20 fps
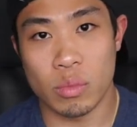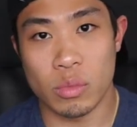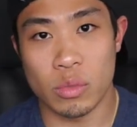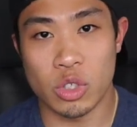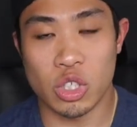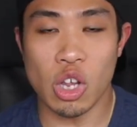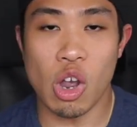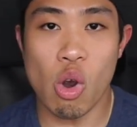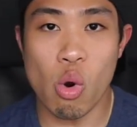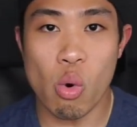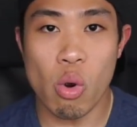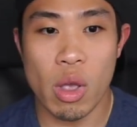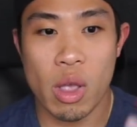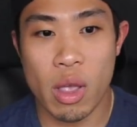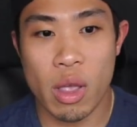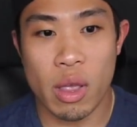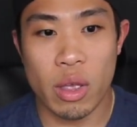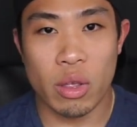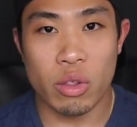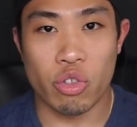So
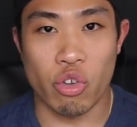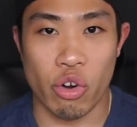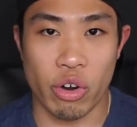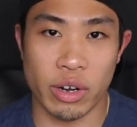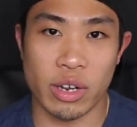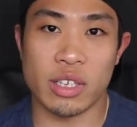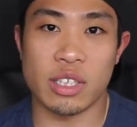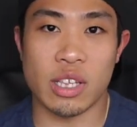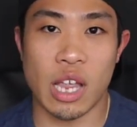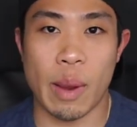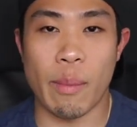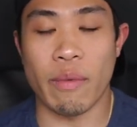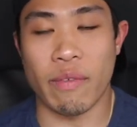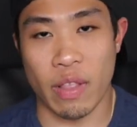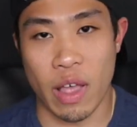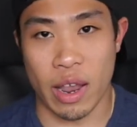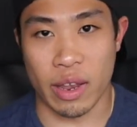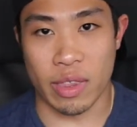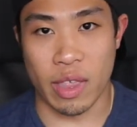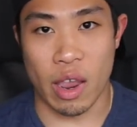during this time of
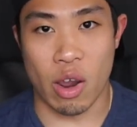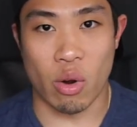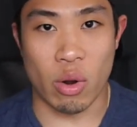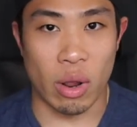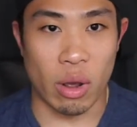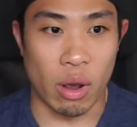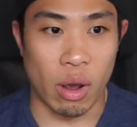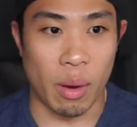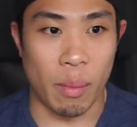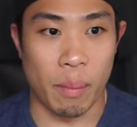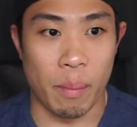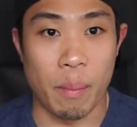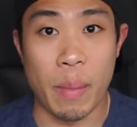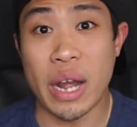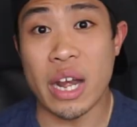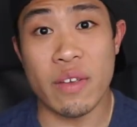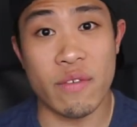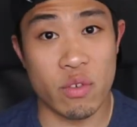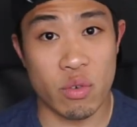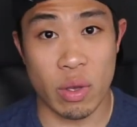lockdown,
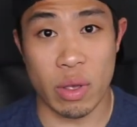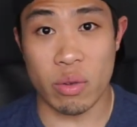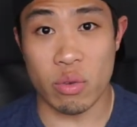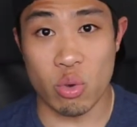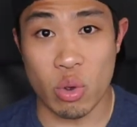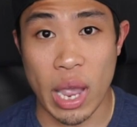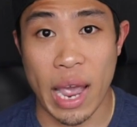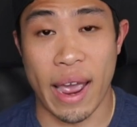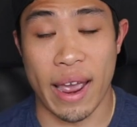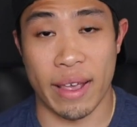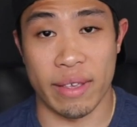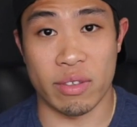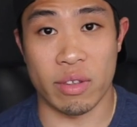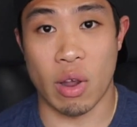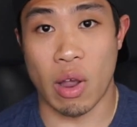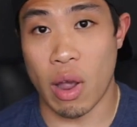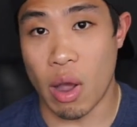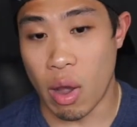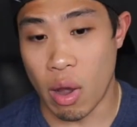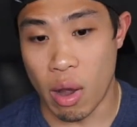many of you guys
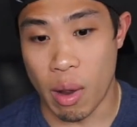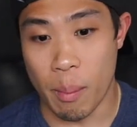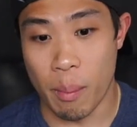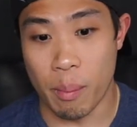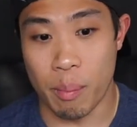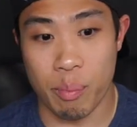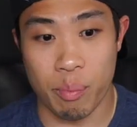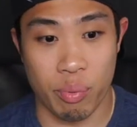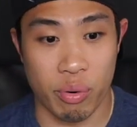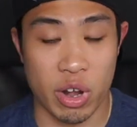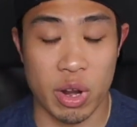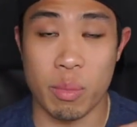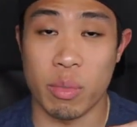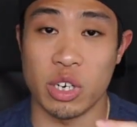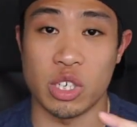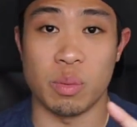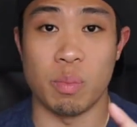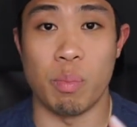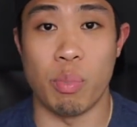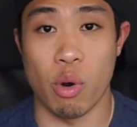pretty
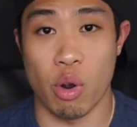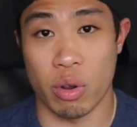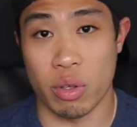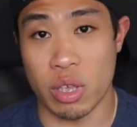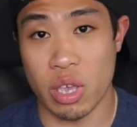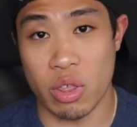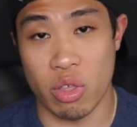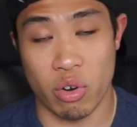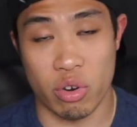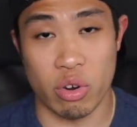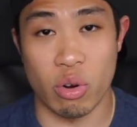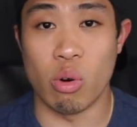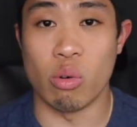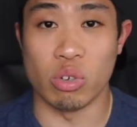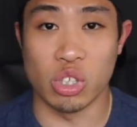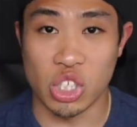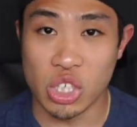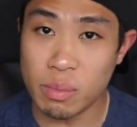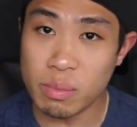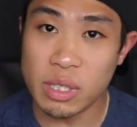much bought either your
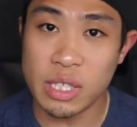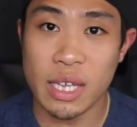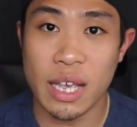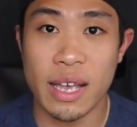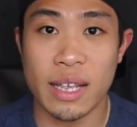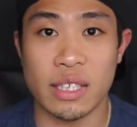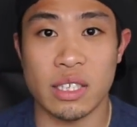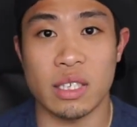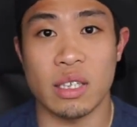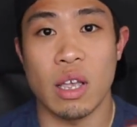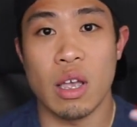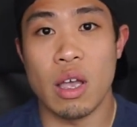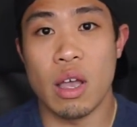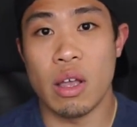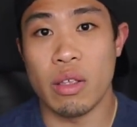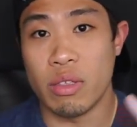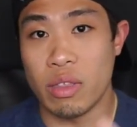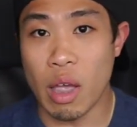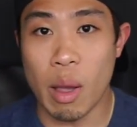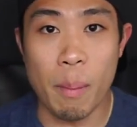own gym sets,
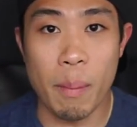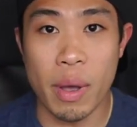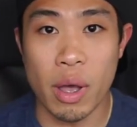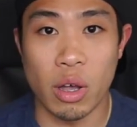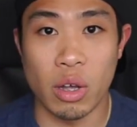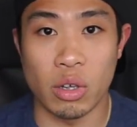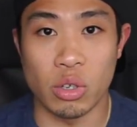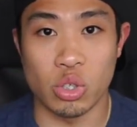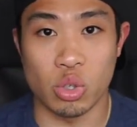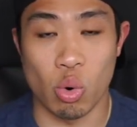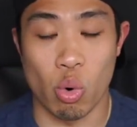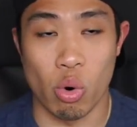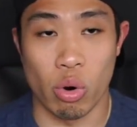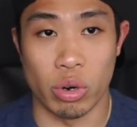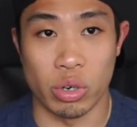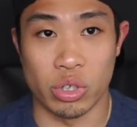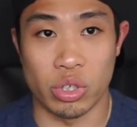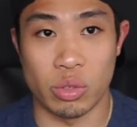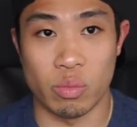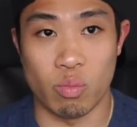dumbbells, or